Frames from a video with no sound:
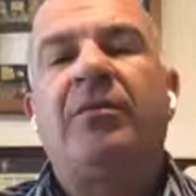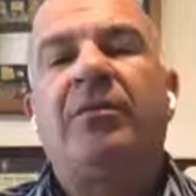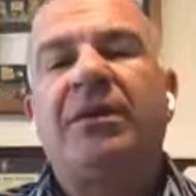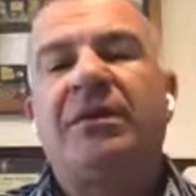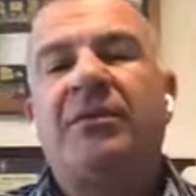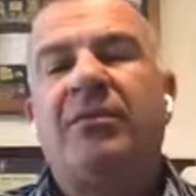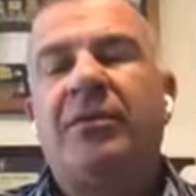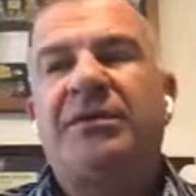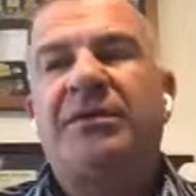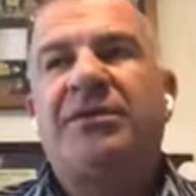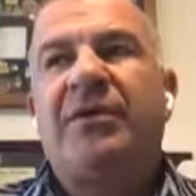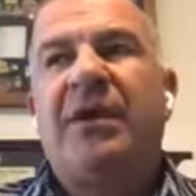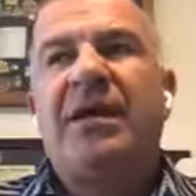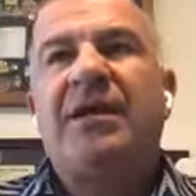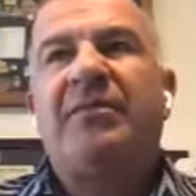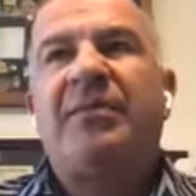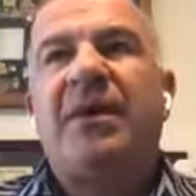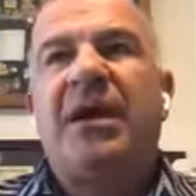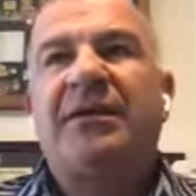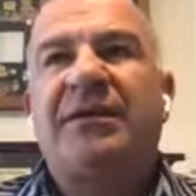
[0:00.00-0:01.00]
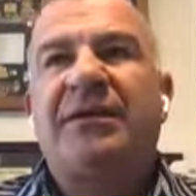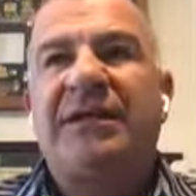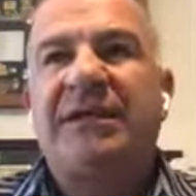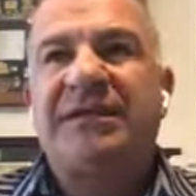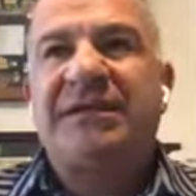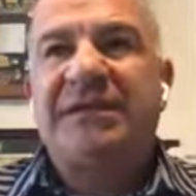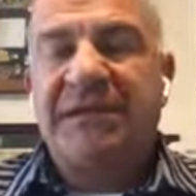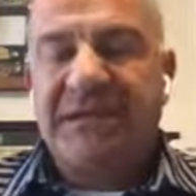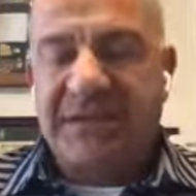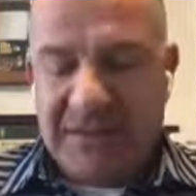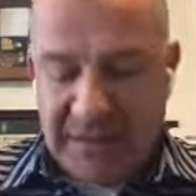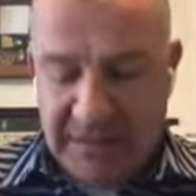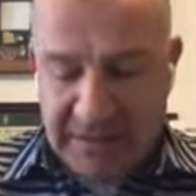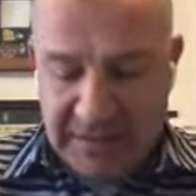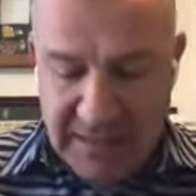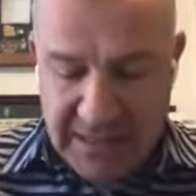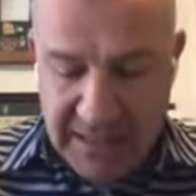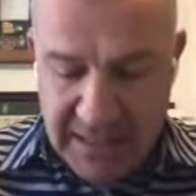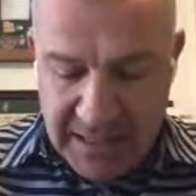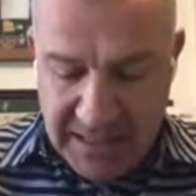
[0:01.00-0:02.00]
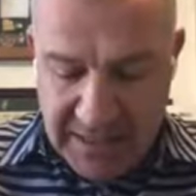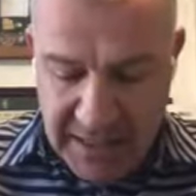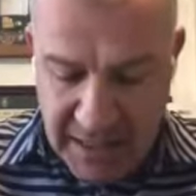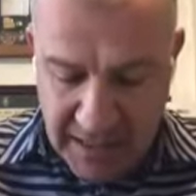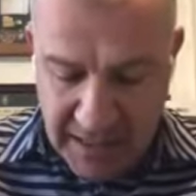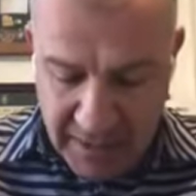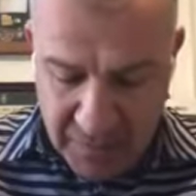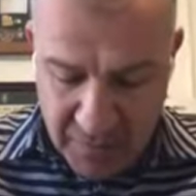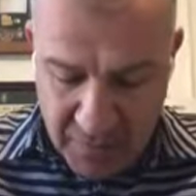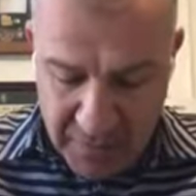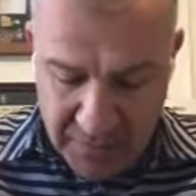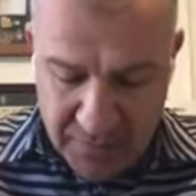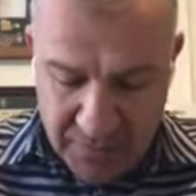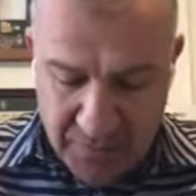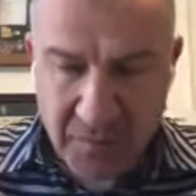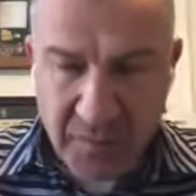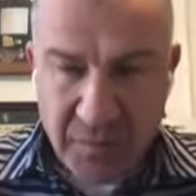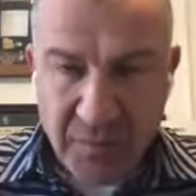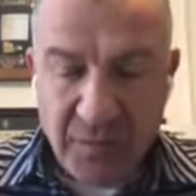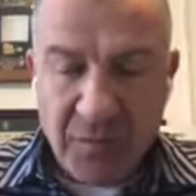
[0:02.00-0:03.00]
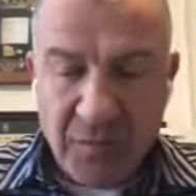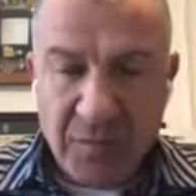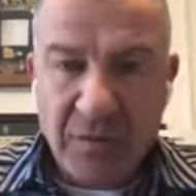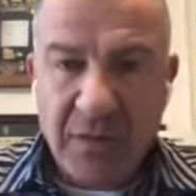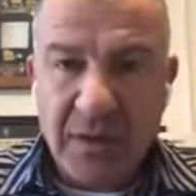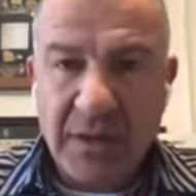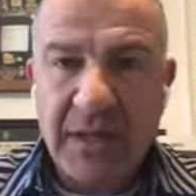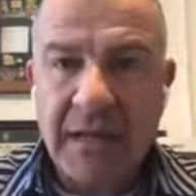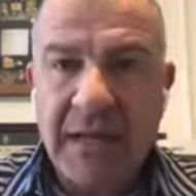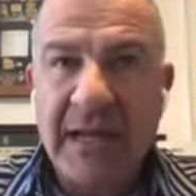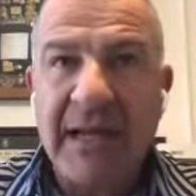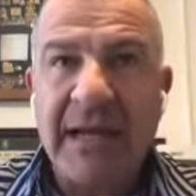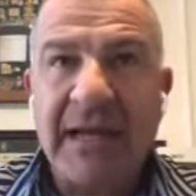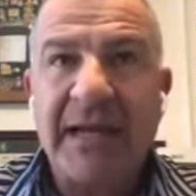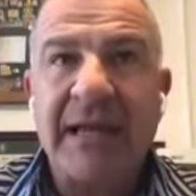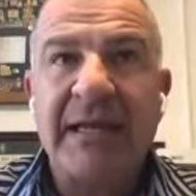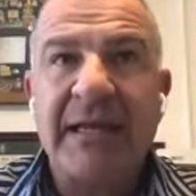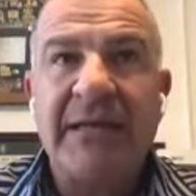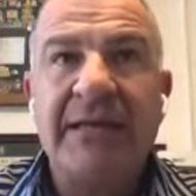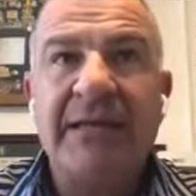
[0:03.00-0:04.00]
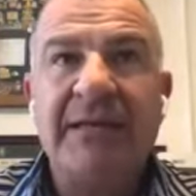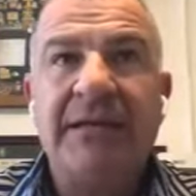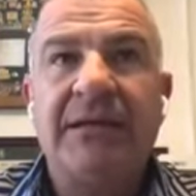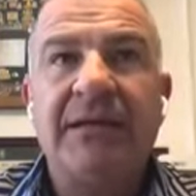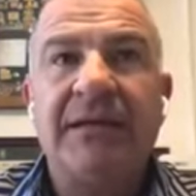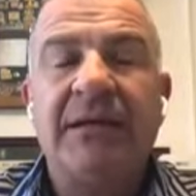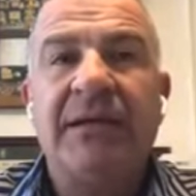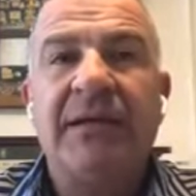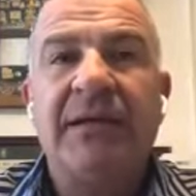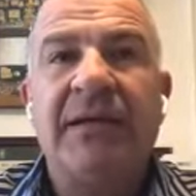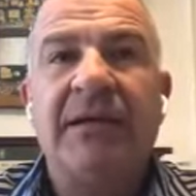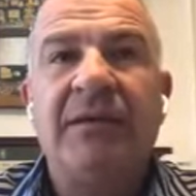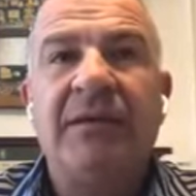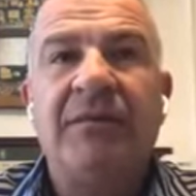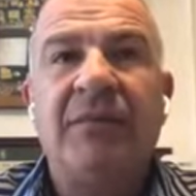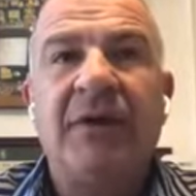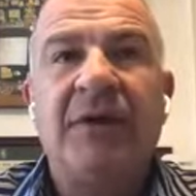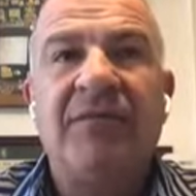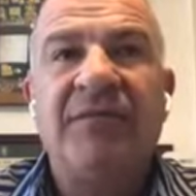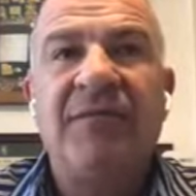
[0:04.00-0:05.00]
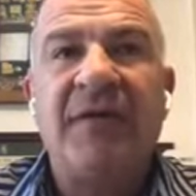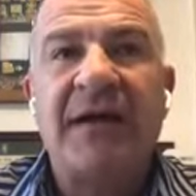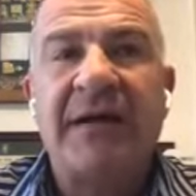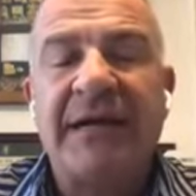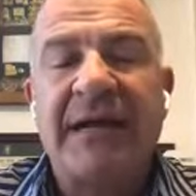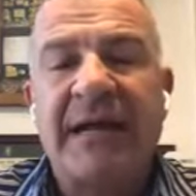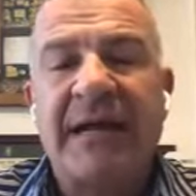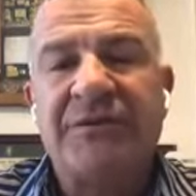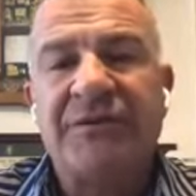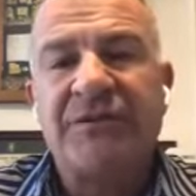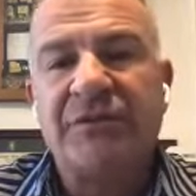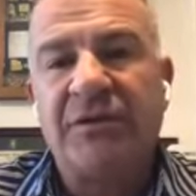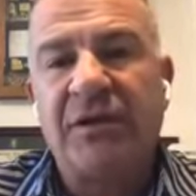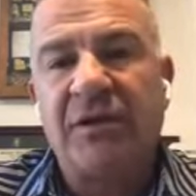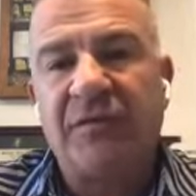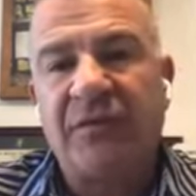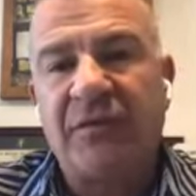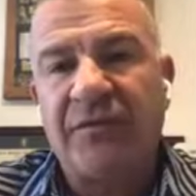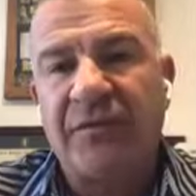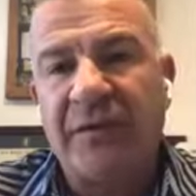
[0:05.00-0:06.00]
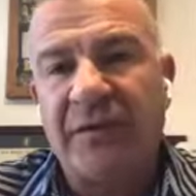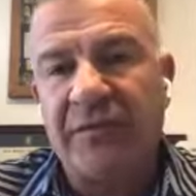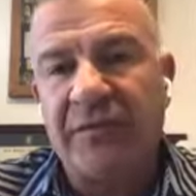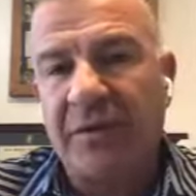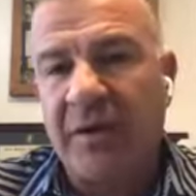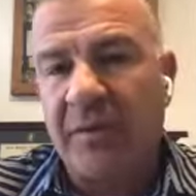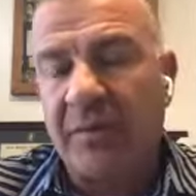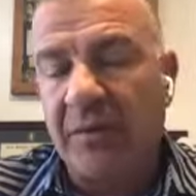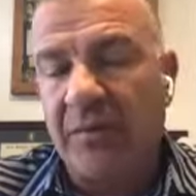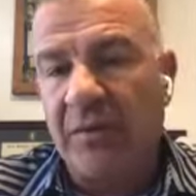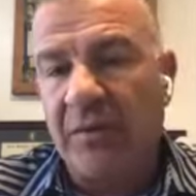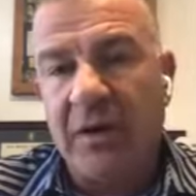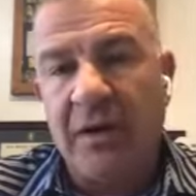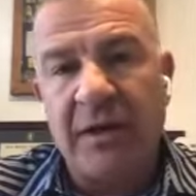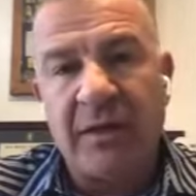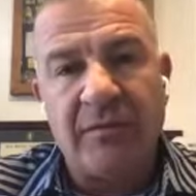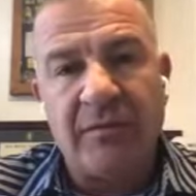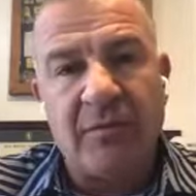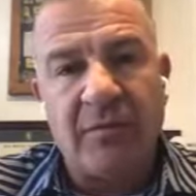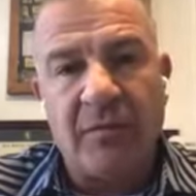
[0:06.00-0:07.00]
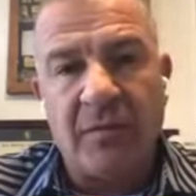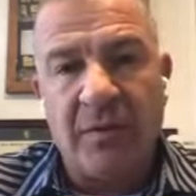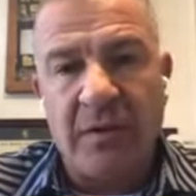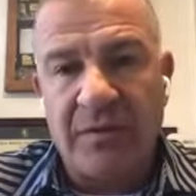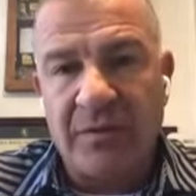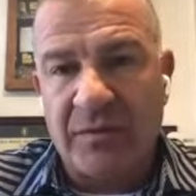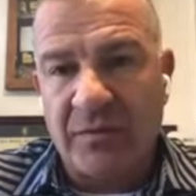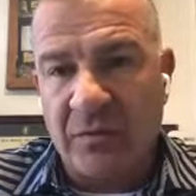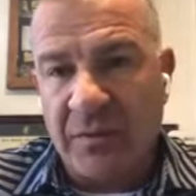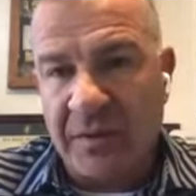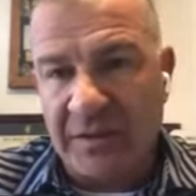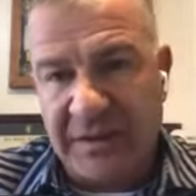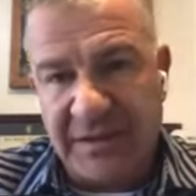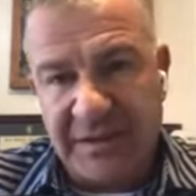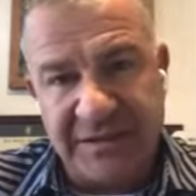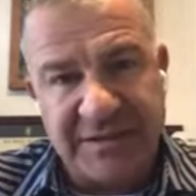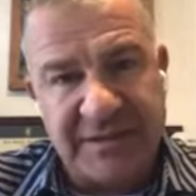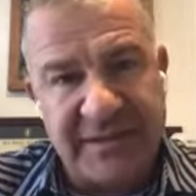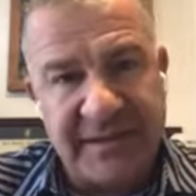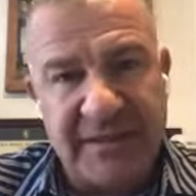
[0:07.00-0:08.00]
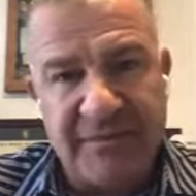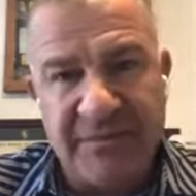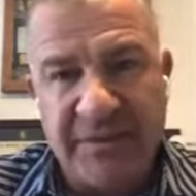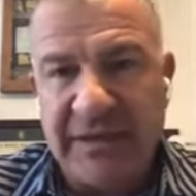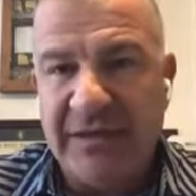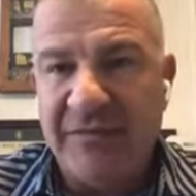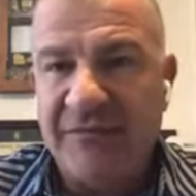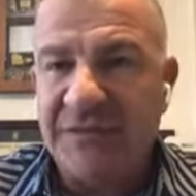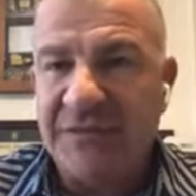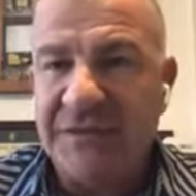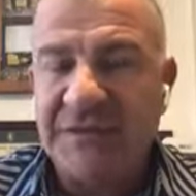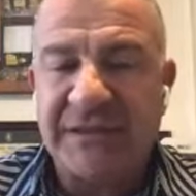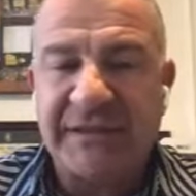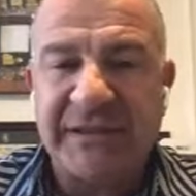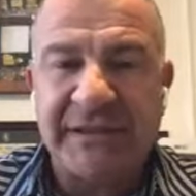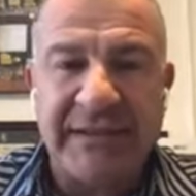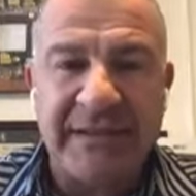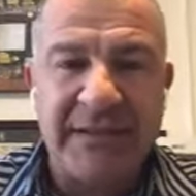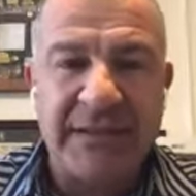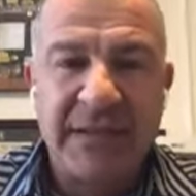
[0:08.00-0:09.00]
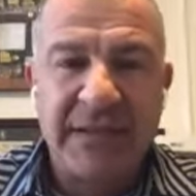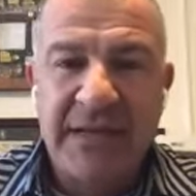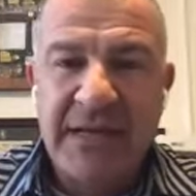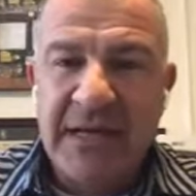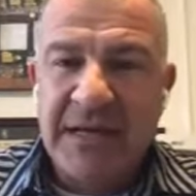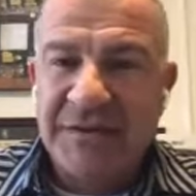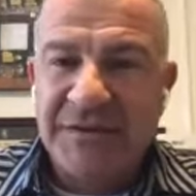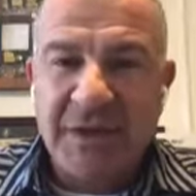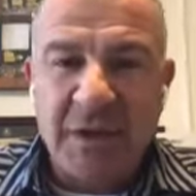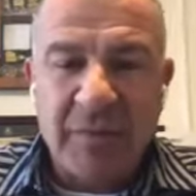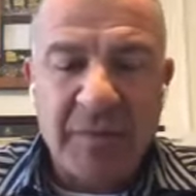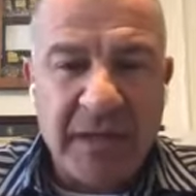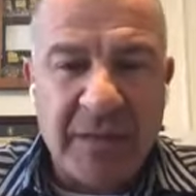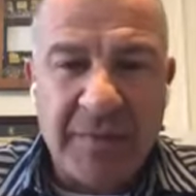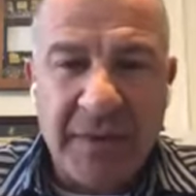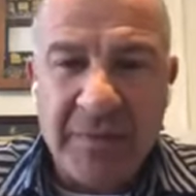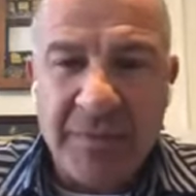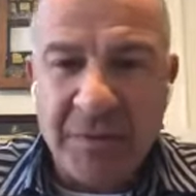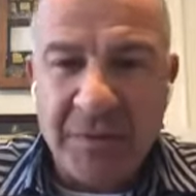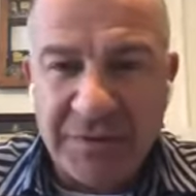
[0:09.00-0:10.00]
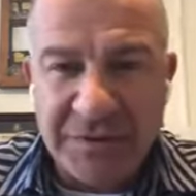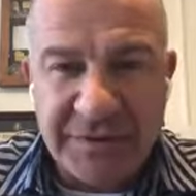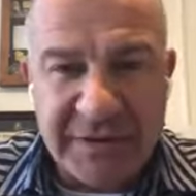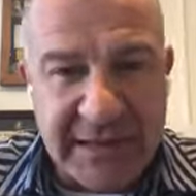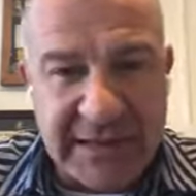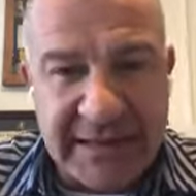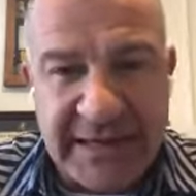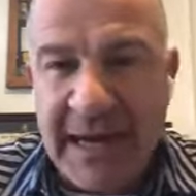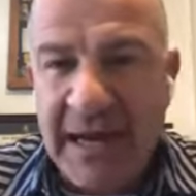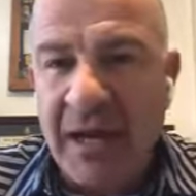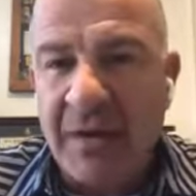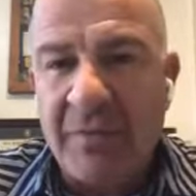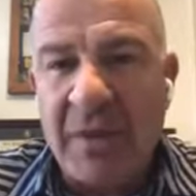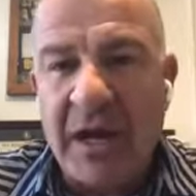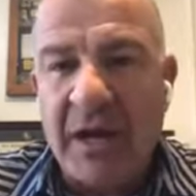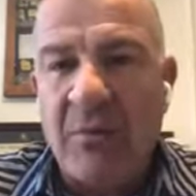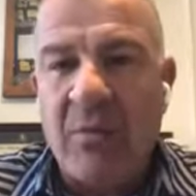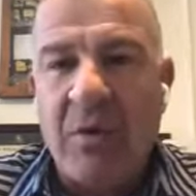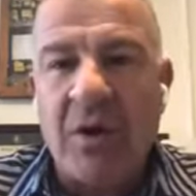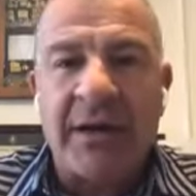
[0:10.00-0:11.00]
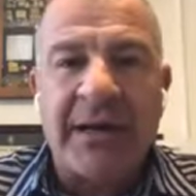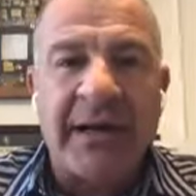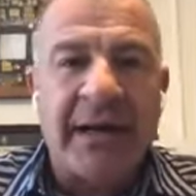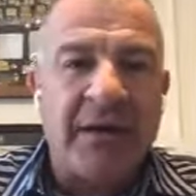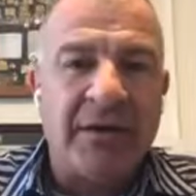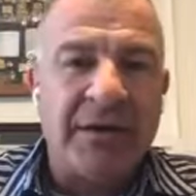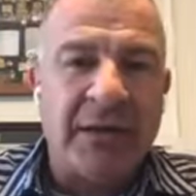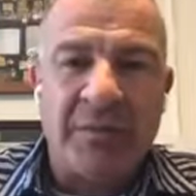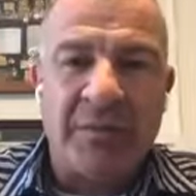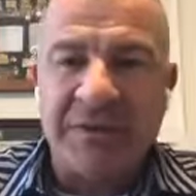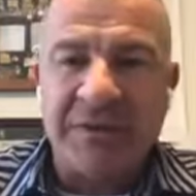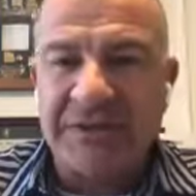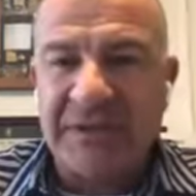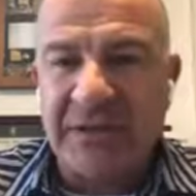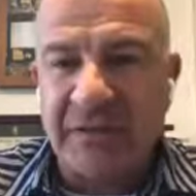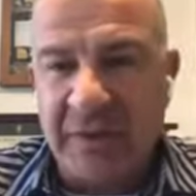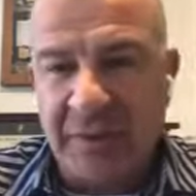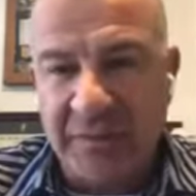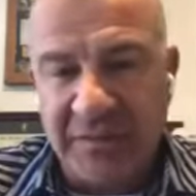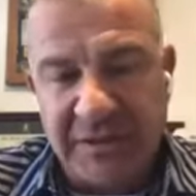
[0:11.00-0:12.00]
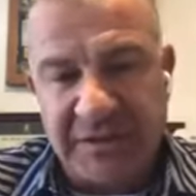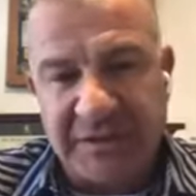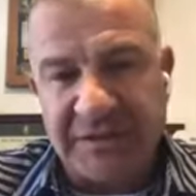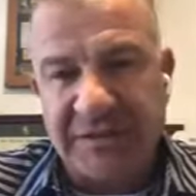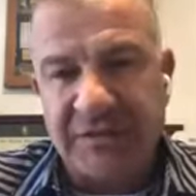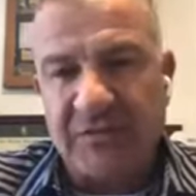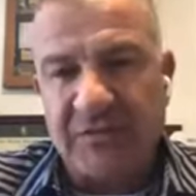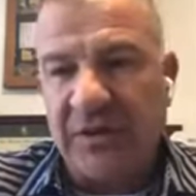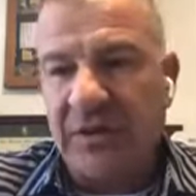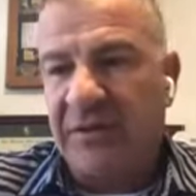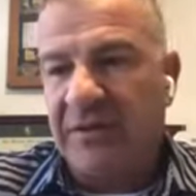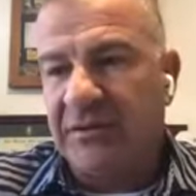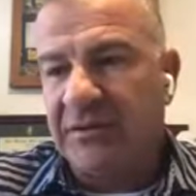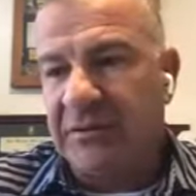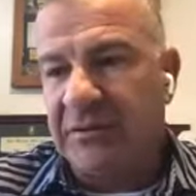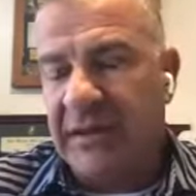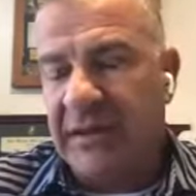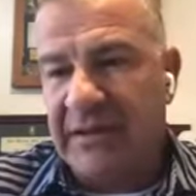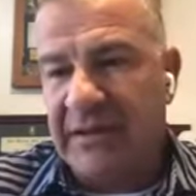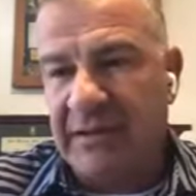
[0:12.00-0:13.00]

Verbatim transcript: what was great about this is then I kind of went through a, um, a financial overview, number one, with, with his team to even see. So many people are saying, yeah, I'm, I want out. I want to sell my business. Well,